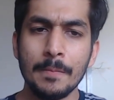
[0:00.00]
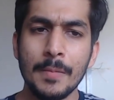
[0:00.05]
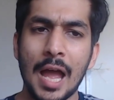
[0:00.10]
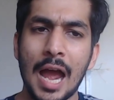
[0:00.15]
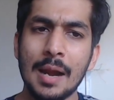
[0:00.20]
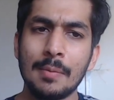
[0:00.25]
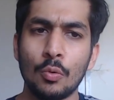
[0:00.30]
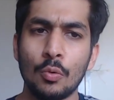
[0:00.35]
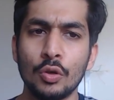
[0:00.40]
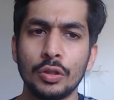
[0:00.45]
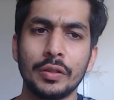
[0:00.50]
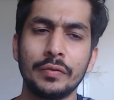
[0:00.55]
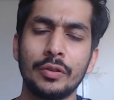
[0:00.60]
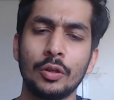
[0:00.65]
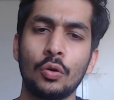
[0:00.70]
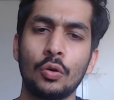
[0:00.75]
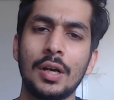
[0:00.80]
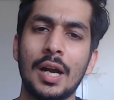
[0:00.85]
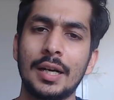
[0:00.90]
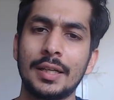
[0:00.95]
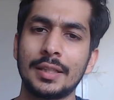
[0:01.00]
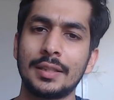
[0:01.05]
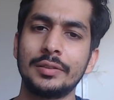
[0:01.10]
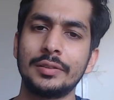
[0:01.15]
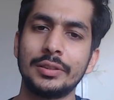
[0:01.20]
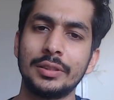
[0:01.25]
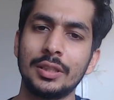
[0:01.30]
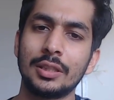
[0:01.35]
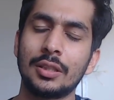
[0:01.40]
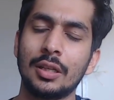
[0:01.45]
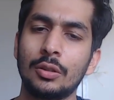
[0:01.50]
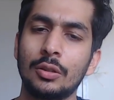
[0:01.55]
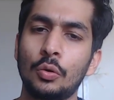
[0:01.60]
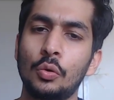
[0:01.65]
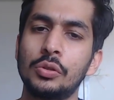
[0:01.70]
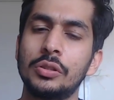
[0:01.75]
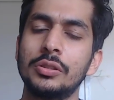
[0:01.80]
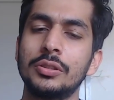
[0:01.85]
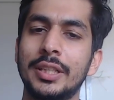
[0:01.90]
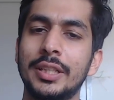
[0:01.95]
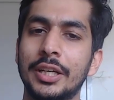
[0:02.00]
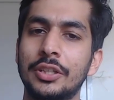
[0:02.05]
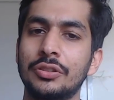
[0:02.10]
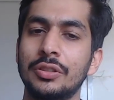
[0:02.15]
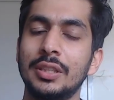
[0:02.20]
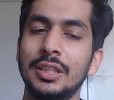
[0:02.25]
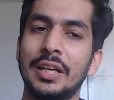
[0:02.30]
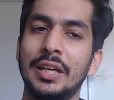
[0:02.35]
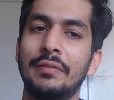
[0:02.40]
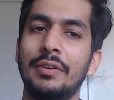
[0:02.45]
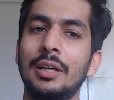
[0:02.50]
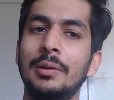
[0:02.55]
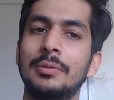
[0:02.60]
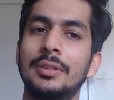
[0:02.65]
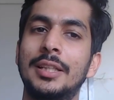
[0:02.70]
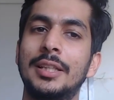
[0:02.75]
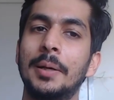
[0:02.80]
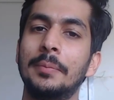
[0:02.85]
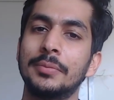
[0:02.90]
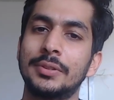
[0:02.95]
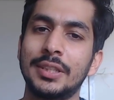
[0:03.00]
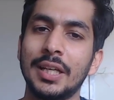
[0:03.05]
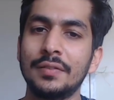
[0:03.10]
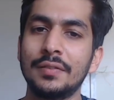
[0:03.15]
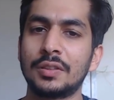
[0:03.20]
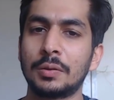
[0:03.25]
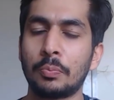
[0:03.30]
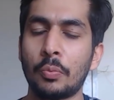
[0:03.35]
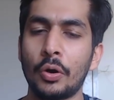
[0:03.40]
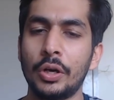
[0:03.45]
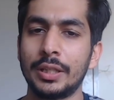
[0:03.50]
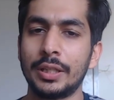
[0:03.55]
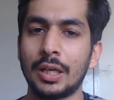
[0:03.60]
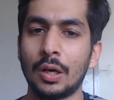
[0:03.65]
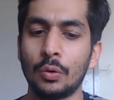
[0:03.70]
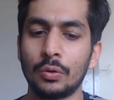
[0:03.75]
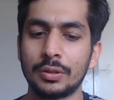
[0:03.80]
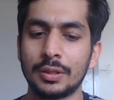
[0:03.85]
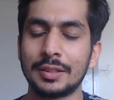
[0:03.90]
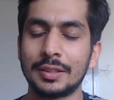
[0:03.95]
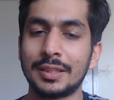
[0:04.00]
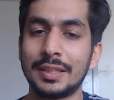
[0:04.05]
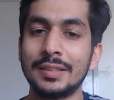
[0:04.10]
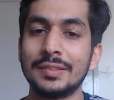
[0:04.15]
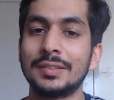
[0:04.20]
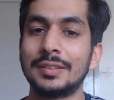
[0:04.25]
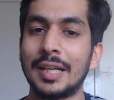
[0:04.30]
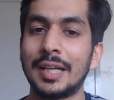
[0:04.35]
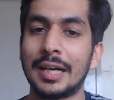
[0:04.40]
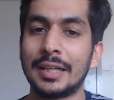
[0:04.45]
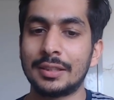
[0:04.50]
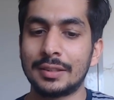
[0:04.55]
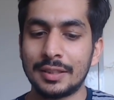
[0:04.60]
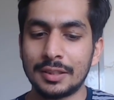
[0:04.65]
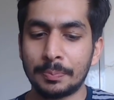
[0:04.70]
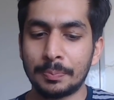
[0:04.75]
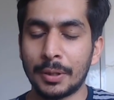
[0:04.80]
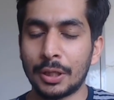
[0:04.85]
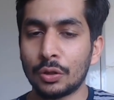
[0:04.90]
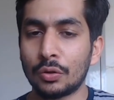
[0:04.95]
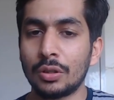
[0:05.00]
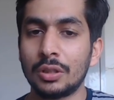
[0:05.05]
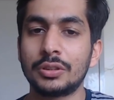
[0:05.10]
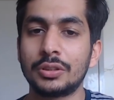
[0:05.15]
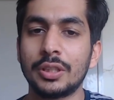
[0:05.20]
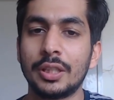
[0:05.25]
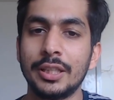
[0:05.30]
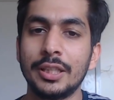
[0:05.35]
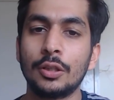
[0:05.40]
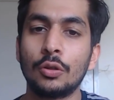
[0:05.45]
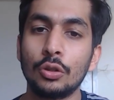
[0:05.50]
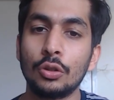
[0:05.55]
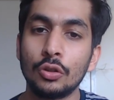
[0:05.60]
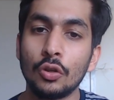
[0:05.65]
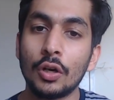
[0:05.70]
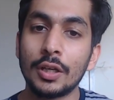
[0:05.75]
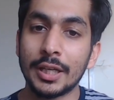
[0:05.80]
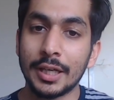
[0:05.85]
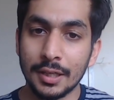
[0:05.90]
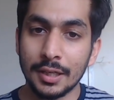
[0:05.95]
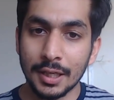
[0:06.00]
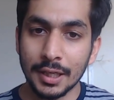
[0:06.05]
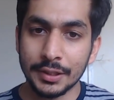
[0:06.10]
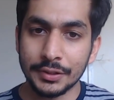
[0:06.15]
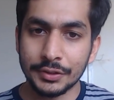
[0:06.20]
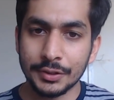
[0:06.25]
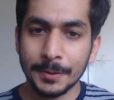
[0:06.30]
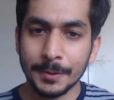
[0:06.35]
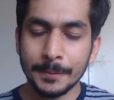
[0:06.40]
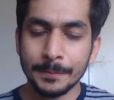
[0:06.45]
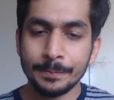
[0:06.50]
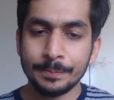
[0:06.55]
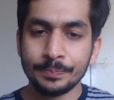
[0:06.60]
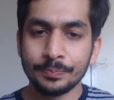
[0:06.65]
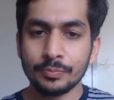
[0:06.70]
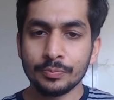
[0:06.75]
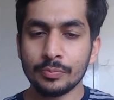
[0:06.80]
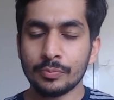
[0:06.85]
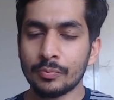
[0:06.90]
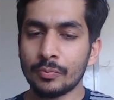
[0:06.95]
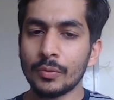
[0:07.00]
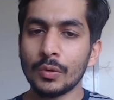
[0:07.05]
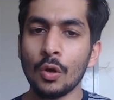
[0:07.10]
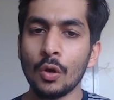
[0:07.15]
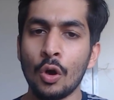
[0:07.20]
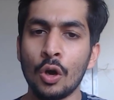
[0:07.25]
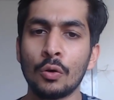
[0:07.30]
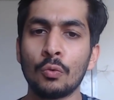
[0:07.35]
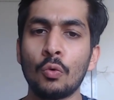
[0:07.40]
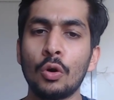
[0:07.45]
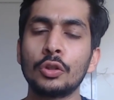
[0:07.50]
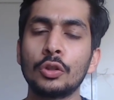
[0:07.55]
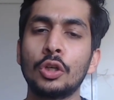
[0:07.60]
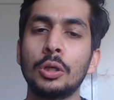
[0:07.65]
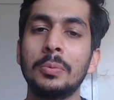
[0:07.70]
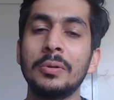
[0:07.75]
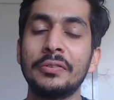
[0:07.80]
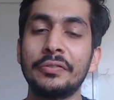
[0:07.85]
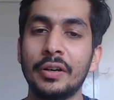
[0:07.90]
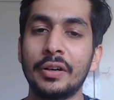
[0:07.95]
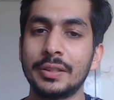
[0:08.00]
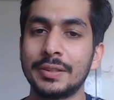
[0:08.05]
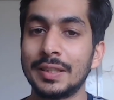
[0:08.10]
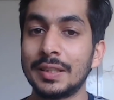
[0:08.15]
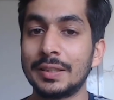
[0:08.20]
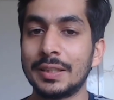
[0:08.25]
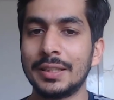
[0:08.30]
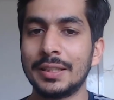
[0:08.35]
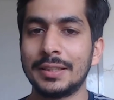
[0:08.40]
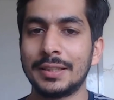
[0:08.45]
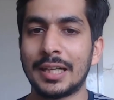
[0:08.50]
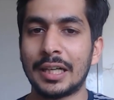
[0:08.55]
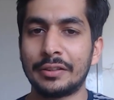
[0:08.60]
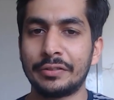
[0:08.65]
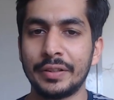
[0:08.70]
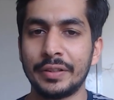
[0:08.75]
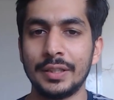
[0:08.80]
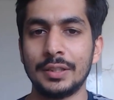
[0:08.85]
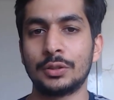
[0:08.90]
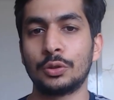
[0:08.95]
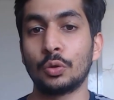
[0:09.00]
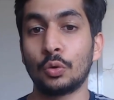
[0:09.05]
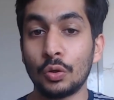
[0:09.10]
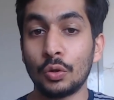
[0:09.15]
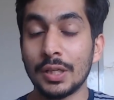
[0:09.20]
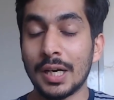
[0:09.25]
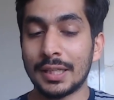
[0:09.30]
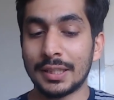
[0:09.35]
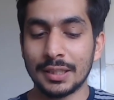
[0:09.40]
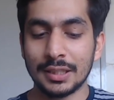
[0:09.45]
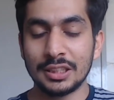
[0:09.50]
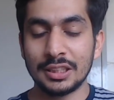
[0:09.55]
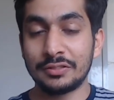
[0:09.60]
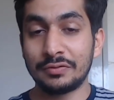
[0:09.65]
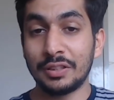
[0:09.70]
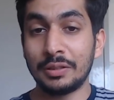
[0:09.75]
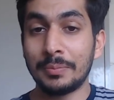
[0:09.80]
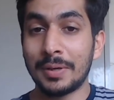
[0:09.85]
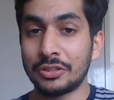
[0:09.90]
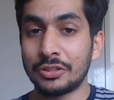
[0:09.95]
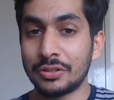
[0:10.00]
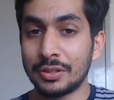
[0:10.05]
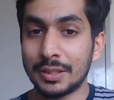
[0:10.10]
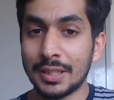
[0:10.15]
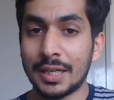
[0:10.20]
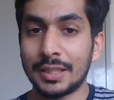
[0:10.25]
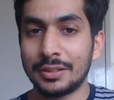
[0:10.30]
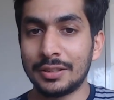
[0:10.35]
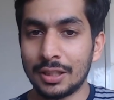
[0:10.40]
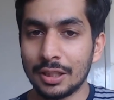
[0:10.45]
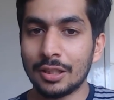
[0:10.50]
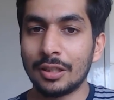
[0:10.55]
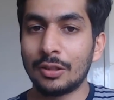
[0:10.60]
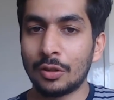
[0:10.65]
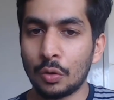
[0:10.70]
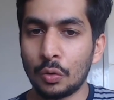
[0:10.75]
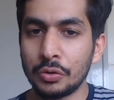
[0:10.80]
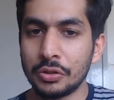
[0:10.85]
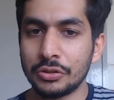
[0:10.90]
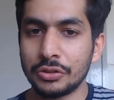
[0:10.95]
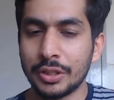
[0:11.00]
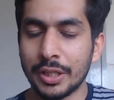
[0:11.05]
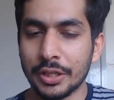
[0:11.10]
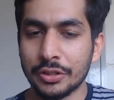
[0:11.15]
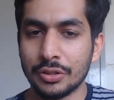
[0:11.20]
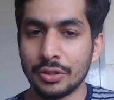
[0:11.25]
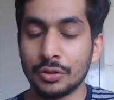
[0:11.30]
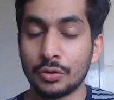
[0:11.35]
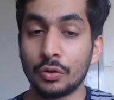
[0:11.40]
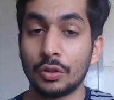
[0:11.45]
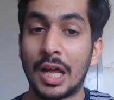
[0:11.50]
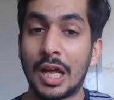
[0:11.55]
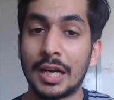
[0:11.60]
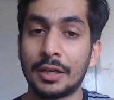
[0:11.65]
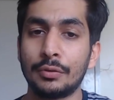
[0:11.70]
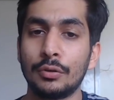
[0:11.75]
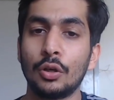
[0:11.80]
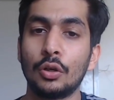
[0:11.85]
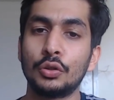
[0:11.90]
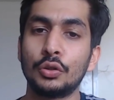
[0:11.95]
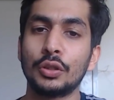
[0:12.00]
And most of the good articles in the conclusion section, they will themselves point out the things that this particular study could not address, or what could be further done in that field. So good articles will mention that in the conclusion section. So that will also